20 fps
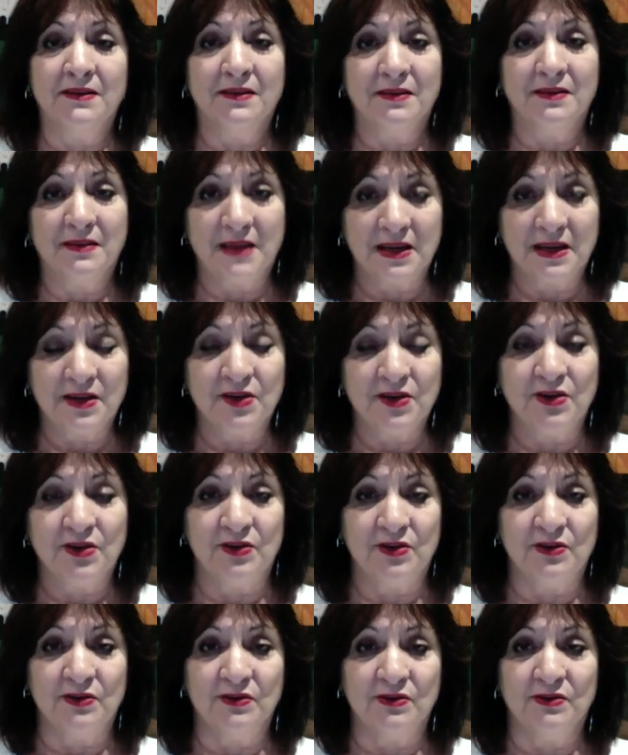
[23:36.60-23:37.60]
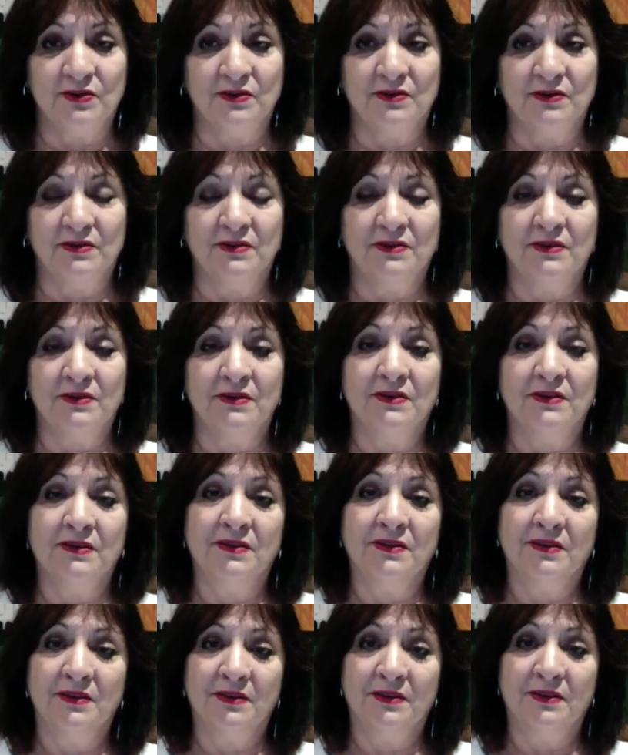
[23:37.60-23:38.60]
Thank you
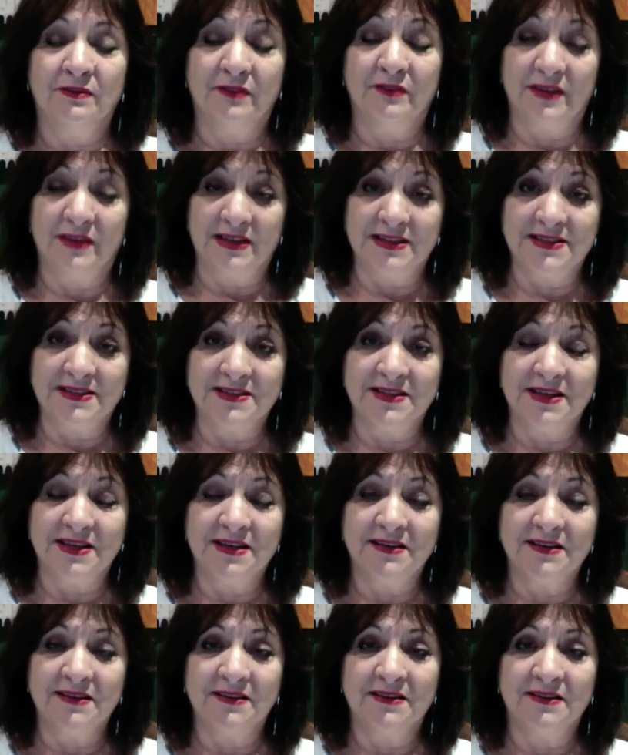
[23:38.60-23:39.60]
for listening,